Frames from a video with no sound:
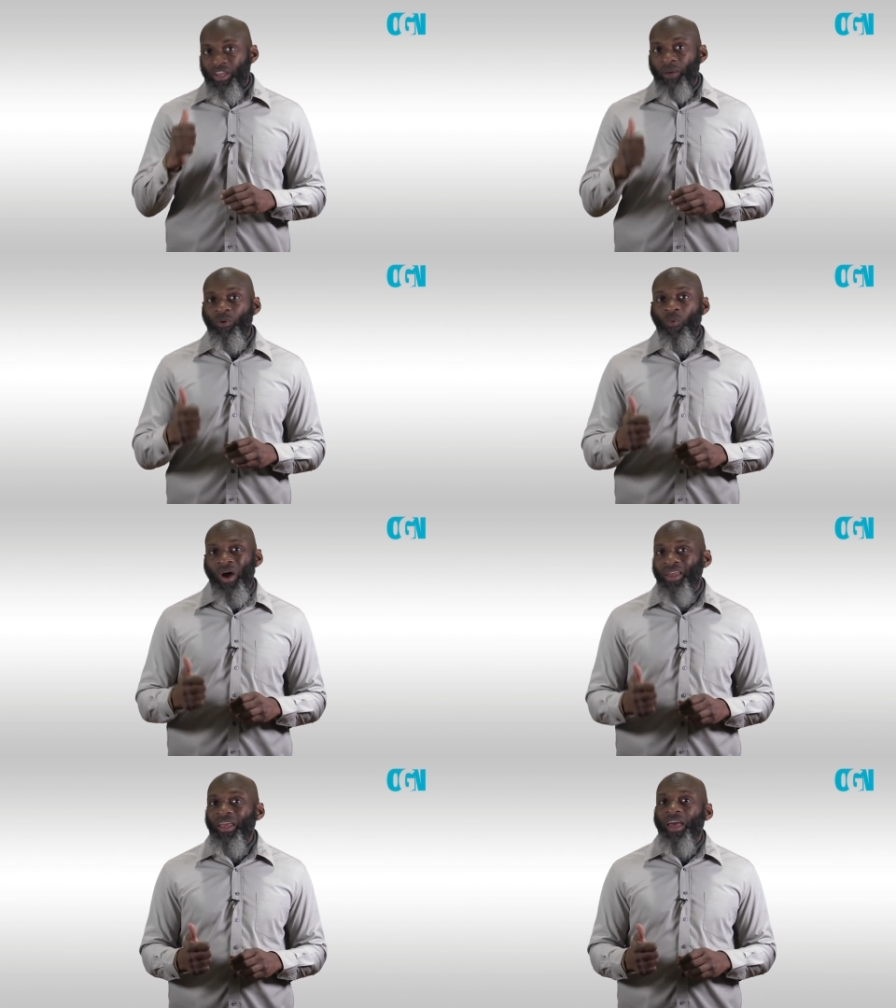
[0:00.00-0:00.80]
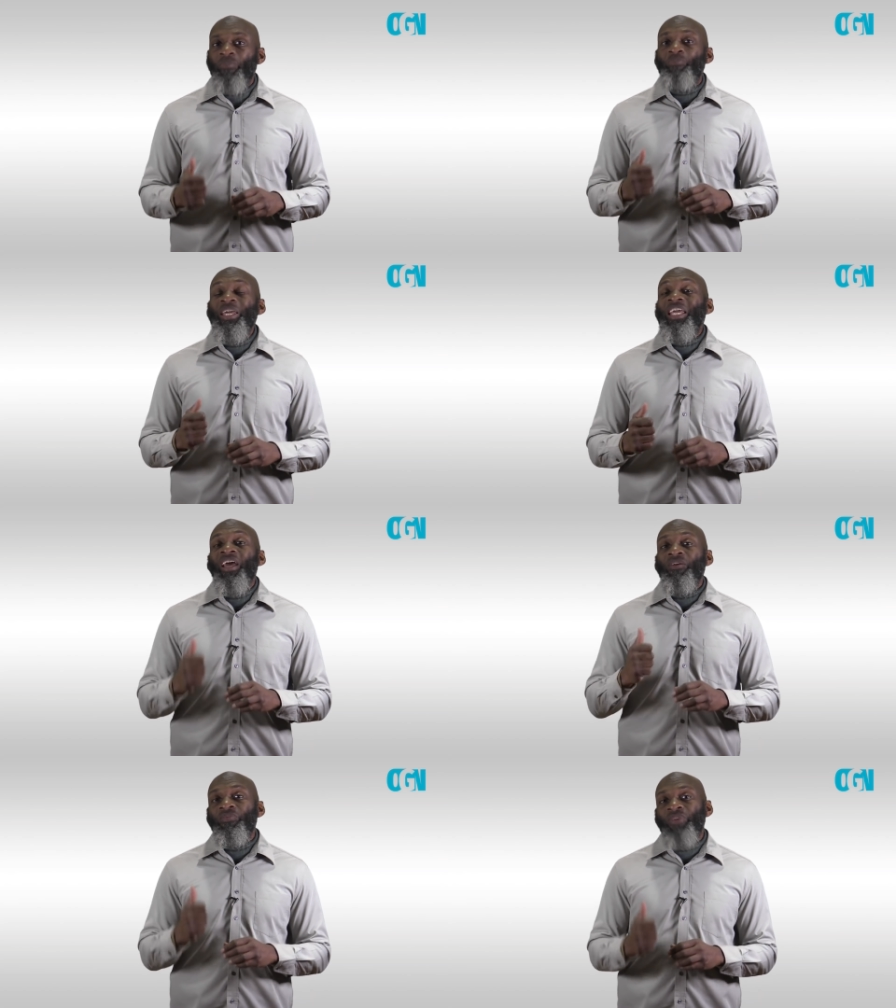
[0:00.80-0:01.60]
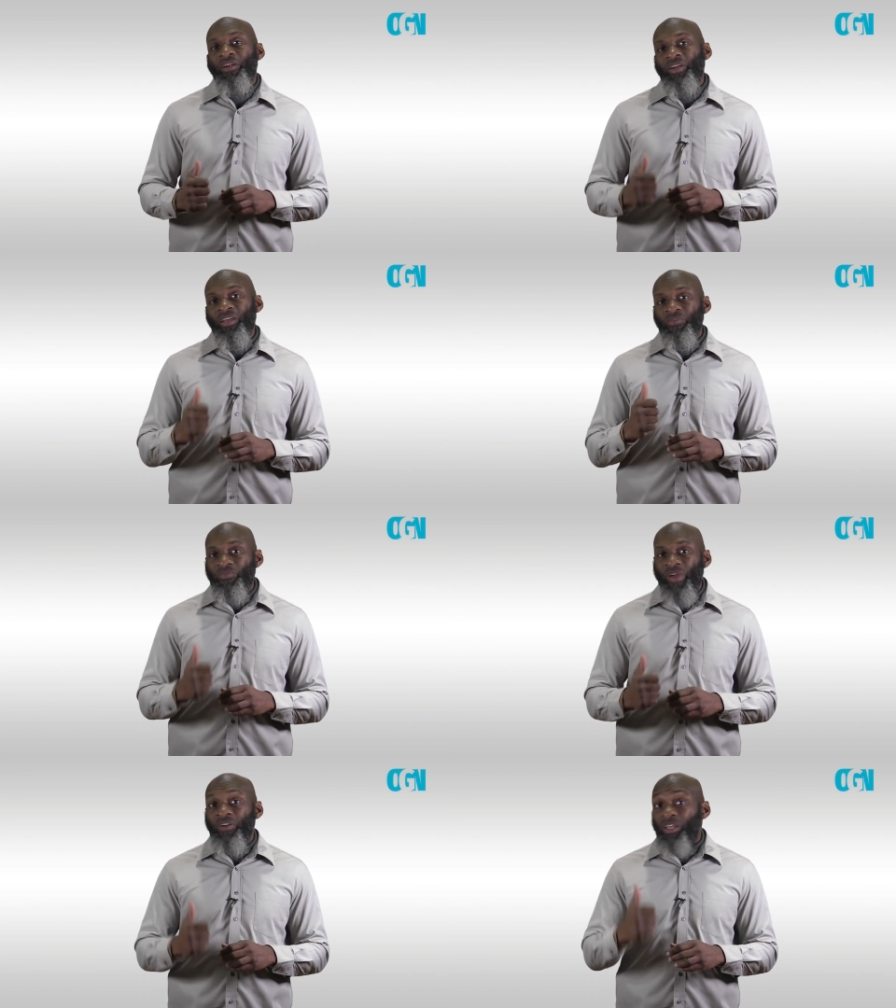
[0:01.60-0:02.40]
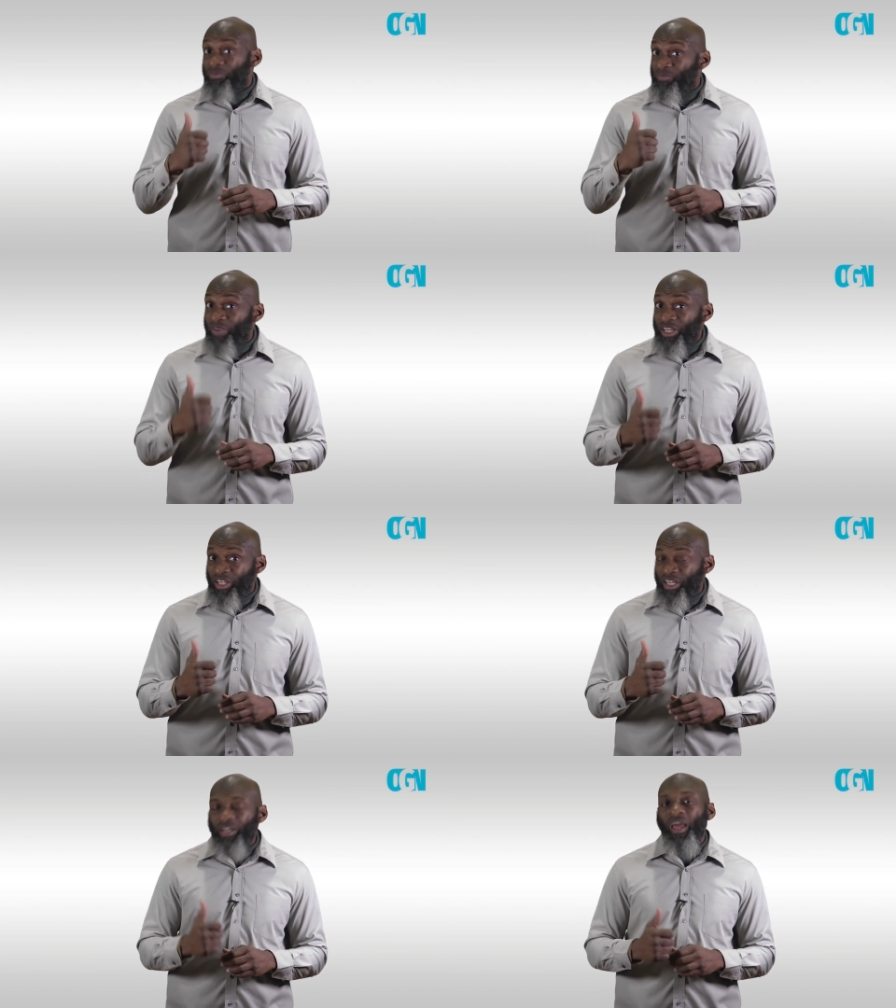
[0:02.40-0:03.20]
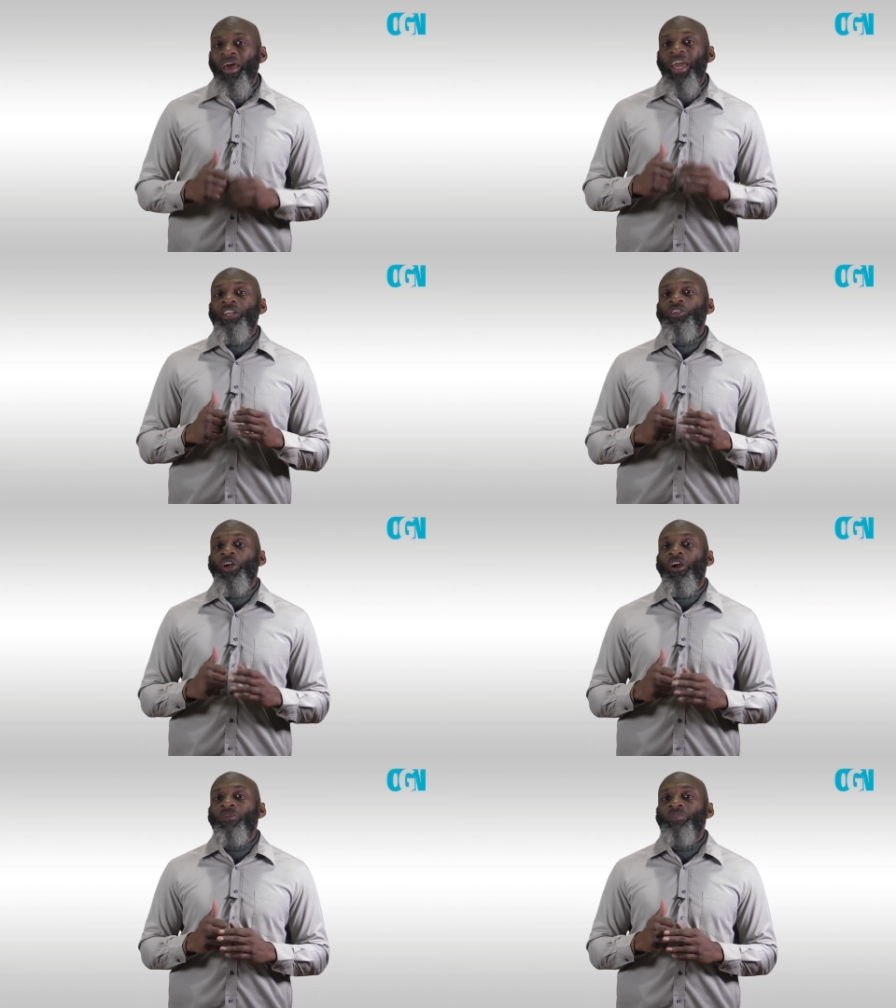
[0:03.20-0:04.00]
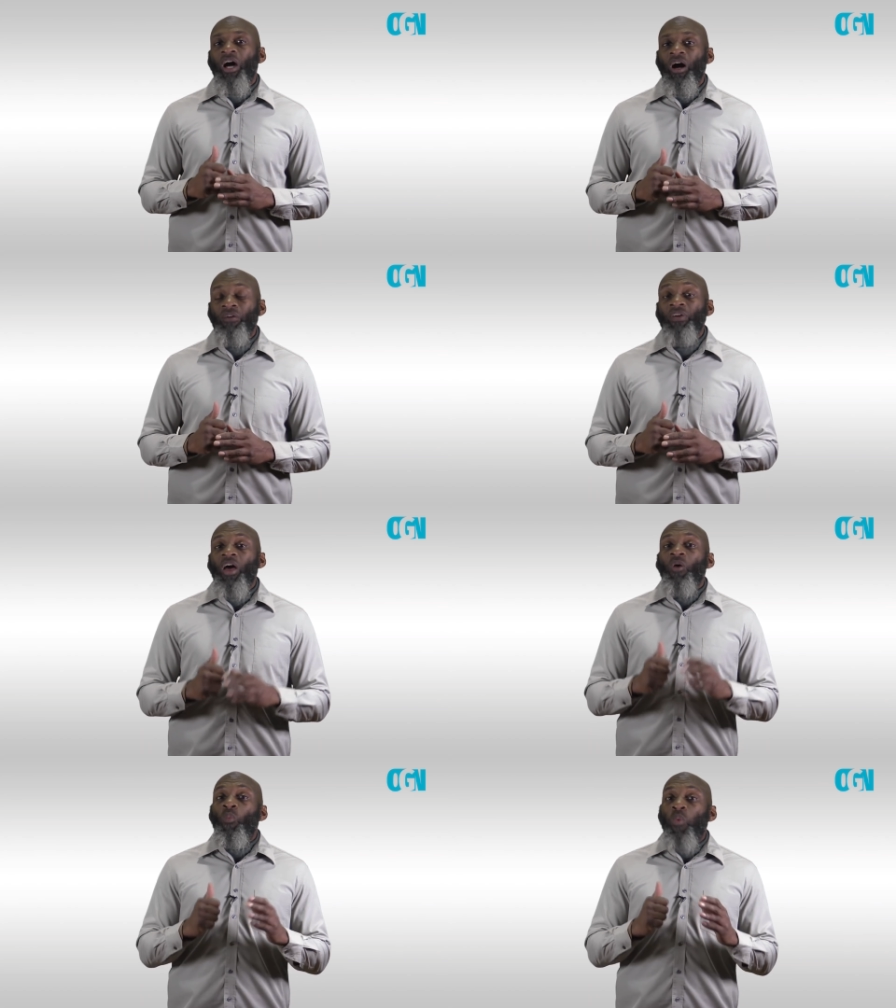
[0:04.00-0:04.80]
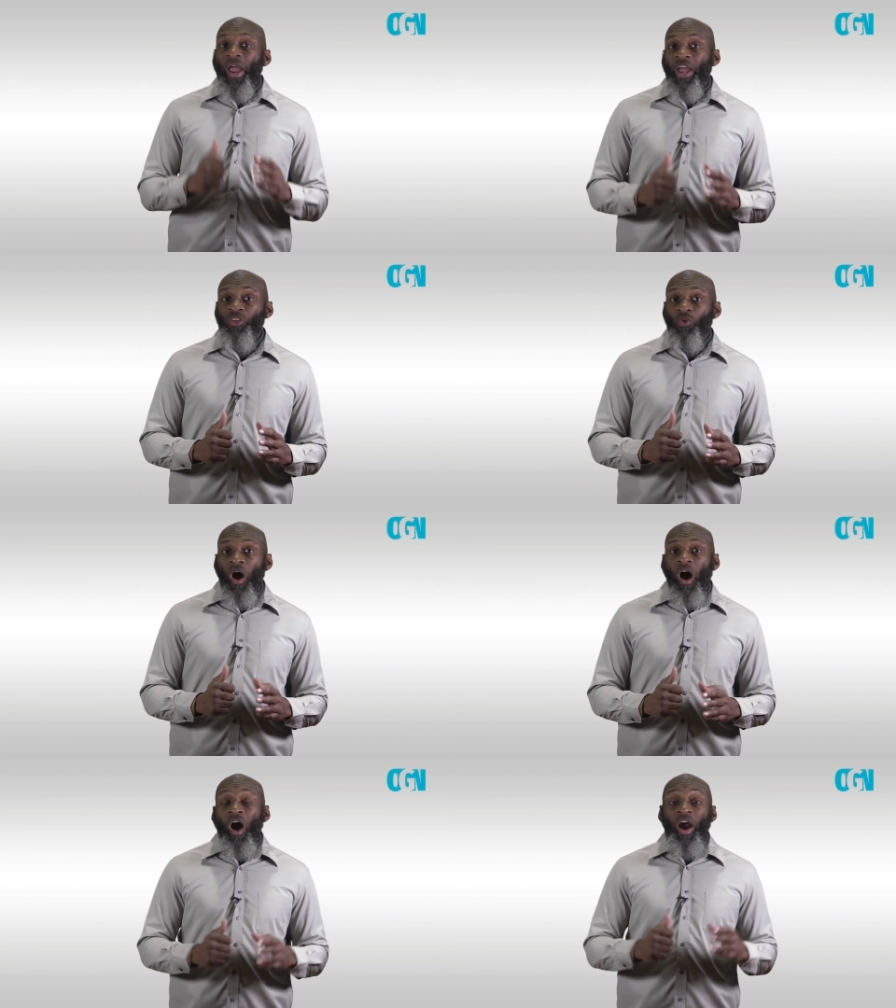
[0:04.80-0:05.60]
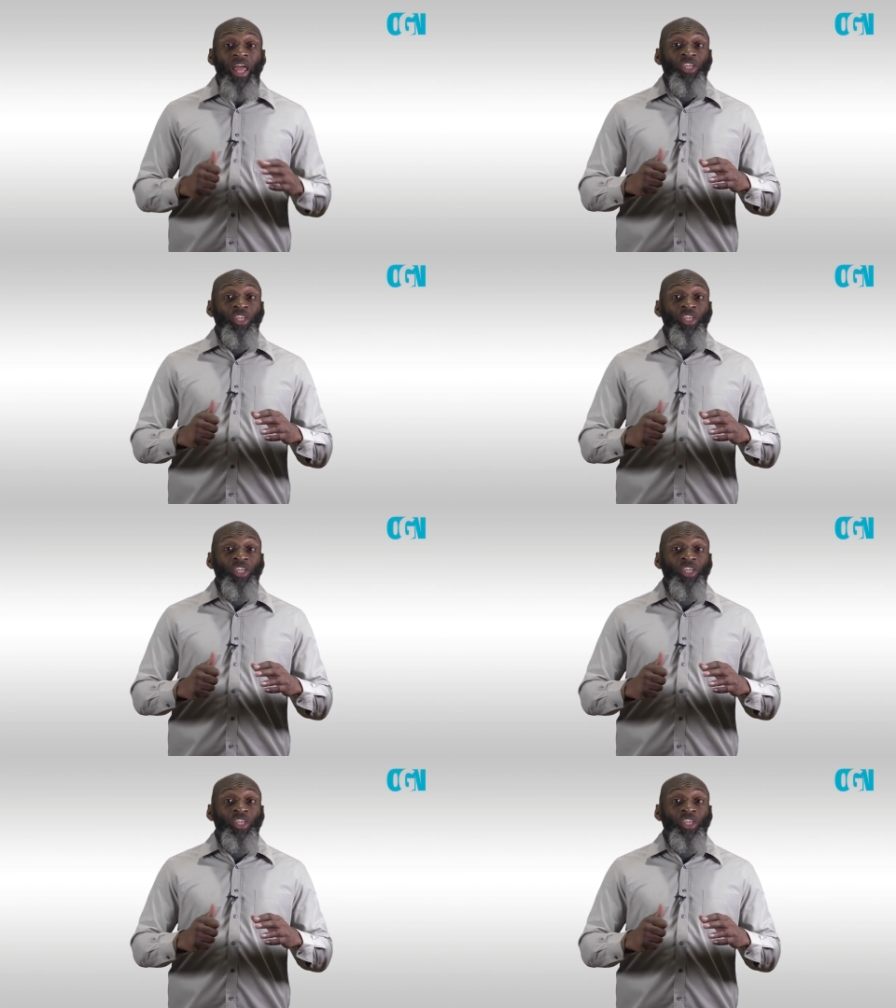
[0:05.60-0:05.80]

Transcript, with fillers: Number one, be very, very vigilant in terms of where you are,